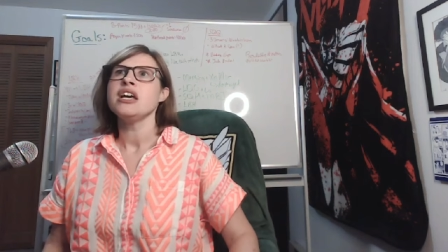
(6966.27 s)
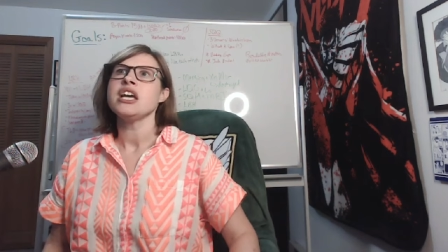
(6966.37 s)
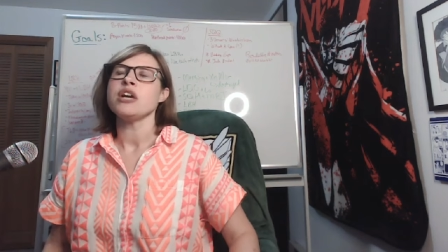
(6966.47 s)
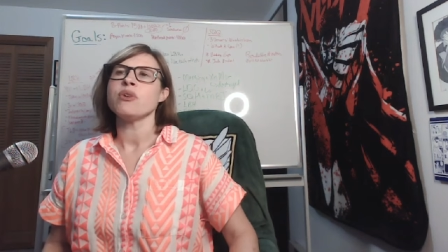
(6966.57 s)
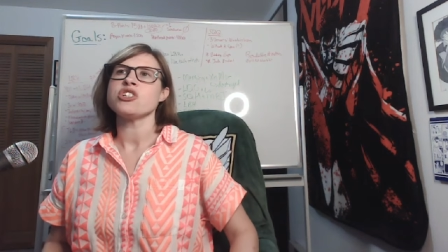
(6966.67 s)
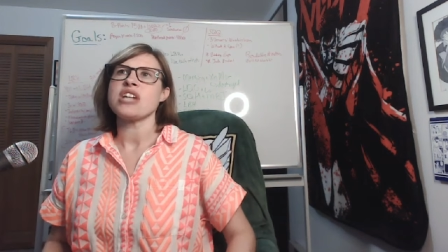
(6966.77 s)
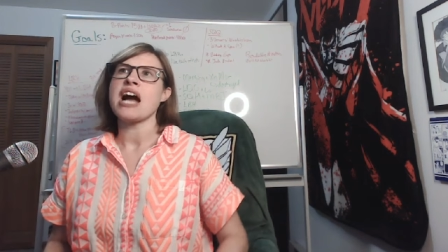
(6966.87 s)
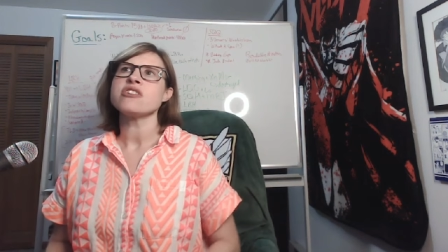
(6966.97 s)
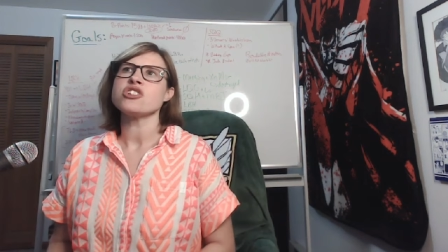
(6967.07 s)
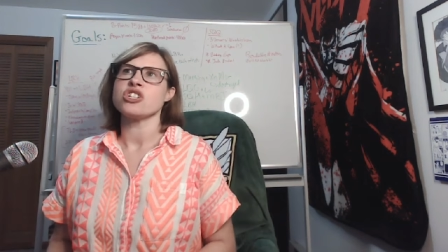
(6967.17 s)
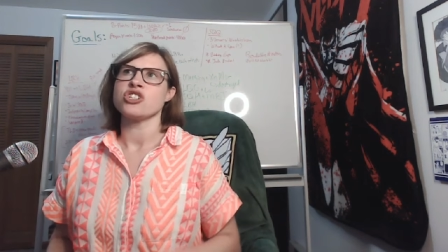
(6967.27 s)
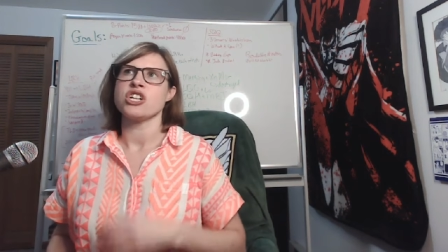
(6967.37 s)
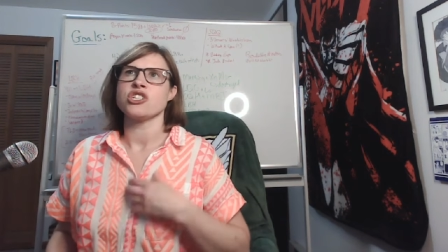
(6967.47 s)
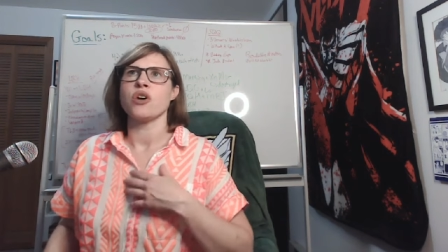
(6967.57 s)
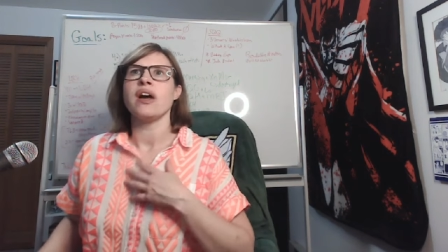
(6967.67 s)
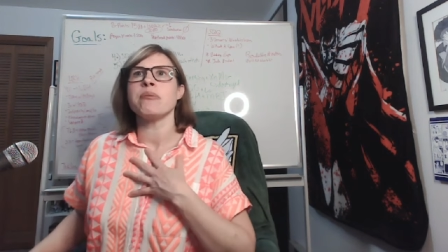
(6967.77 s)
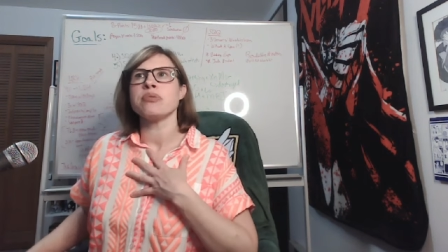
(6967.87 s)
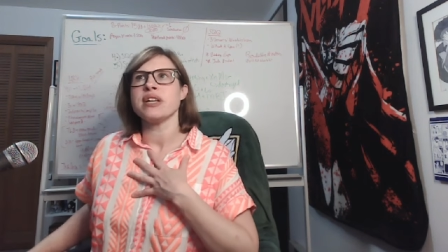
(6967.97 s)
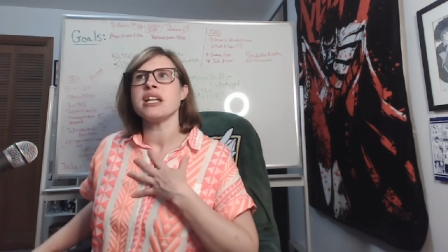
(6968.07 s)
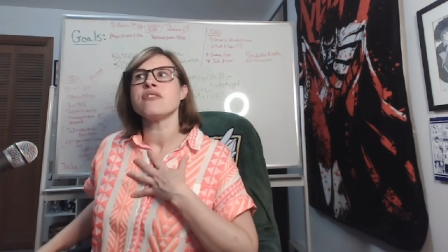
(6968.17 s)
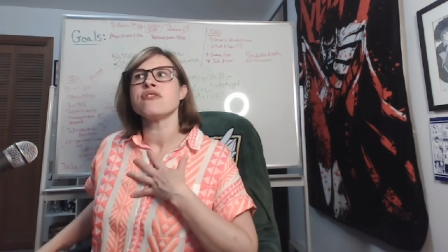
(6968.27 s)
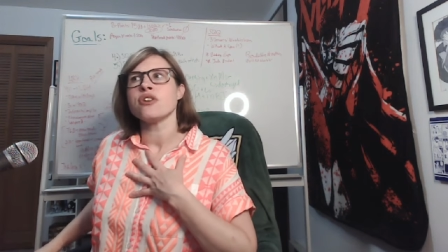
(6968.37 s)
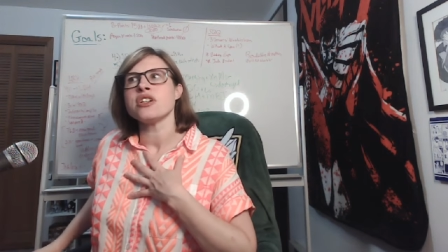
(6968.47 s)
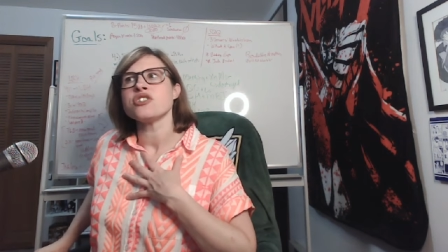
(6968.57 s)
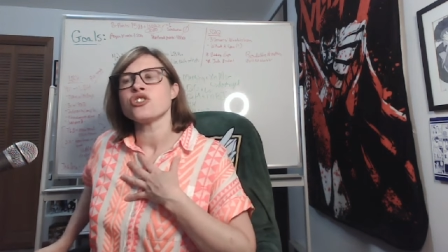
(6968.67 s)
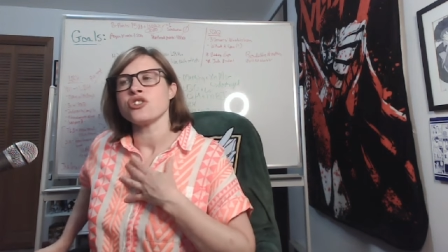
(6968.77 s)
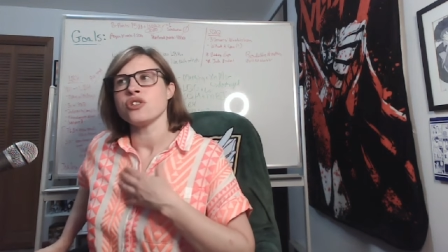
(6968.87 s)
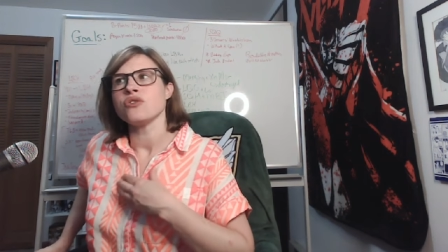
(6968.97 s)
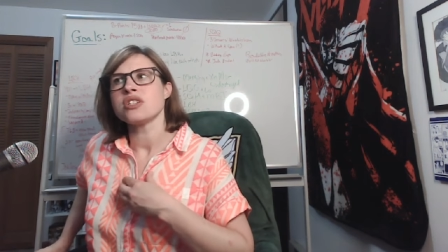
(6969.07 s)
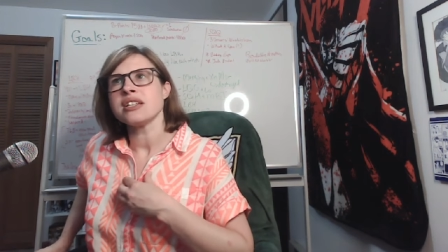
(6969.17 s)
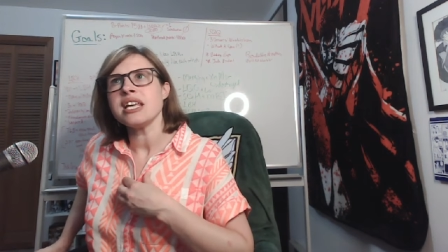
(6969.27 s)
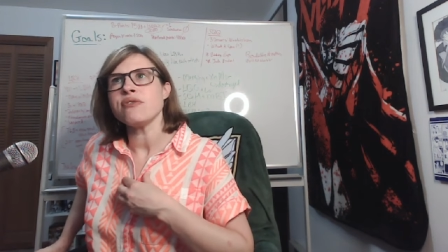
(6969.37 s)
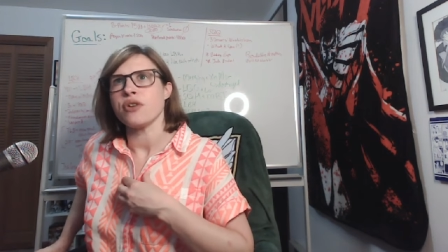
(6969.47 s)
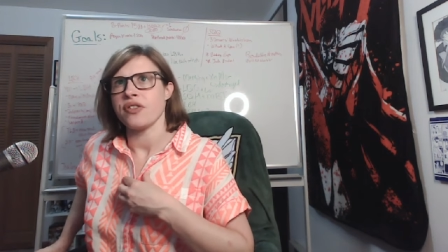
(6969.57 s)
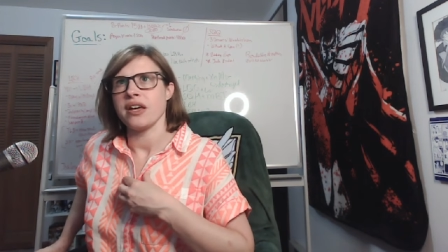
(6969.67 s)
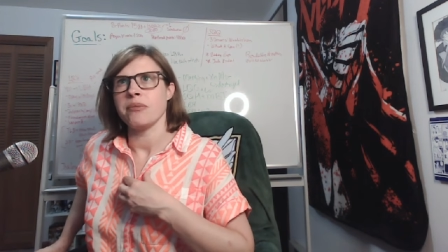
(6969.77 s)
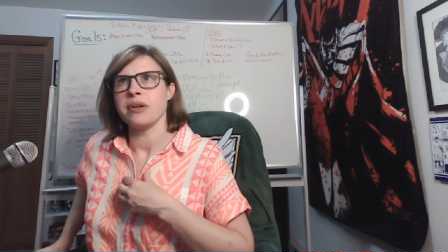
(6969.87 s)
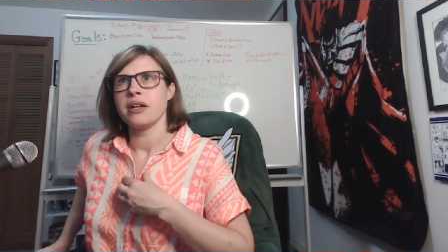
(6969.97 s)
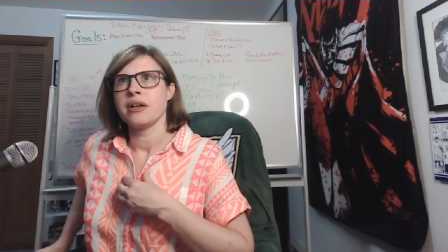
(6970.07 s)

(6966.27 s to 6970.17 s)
He reached out to Shin Cho and pleaded for his Shizun to leave with him.